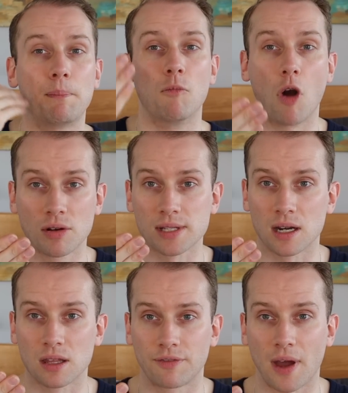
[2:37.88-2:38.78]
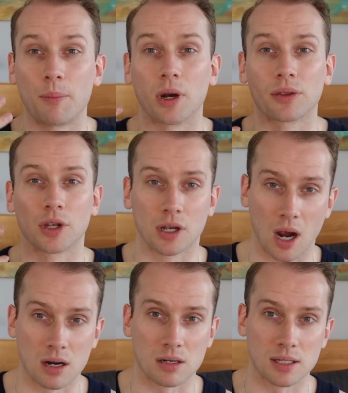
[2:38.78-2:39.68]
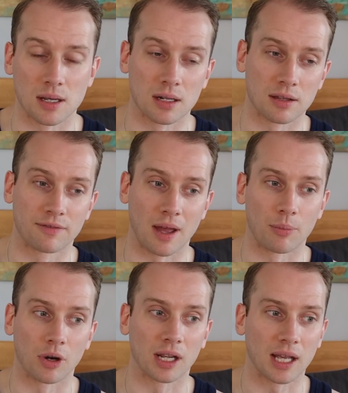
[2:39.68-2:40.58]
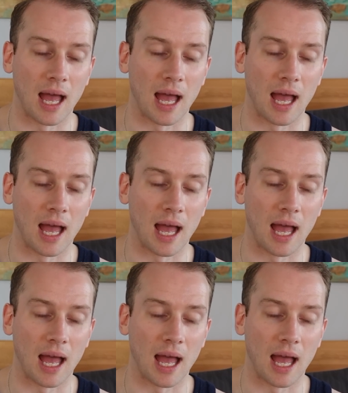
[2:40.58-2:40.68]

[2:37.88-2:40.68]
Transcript: wrong side of the fabric, the garter side of the fabric,